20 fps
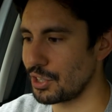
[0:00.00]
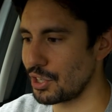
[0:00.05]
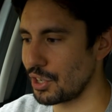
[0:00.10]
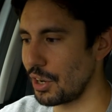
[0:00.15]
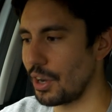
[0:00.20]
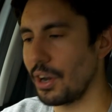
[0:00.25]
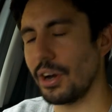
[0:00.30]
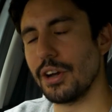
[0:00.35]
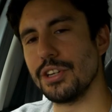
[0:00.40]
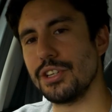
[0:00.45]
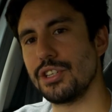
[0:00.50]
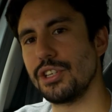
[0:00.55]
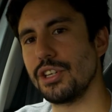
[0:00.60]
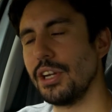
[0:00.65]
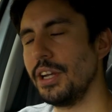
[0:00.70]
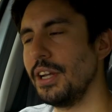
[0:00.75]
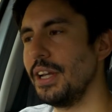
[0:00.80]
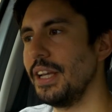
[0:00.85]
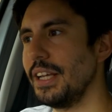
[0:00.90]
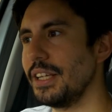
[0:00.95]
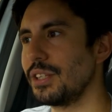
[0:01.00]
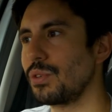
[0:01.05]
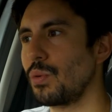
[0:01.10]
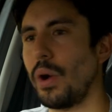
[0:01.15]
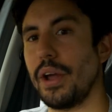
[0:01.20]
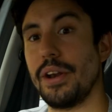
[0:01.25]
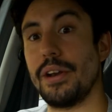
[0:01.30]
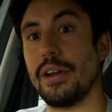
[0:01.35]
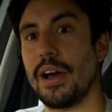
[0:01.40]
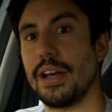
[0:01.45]
charge is
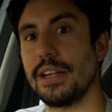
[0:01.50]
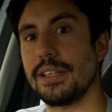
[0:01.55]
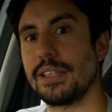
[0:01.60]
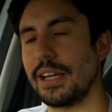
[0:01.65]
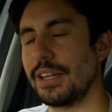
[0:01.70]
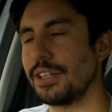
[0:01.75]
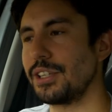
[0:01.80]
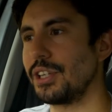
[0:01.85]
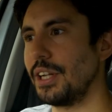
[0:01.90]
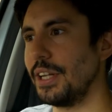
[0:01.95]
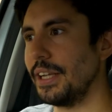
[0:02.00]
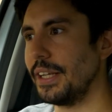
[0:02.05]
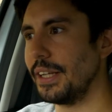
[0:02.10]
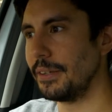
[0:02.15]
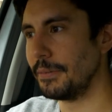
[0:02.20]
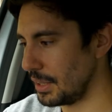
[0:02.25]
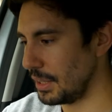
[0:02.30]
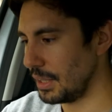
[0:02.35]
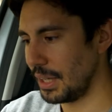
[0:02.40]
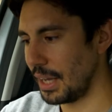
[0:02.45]
quite nice, actually.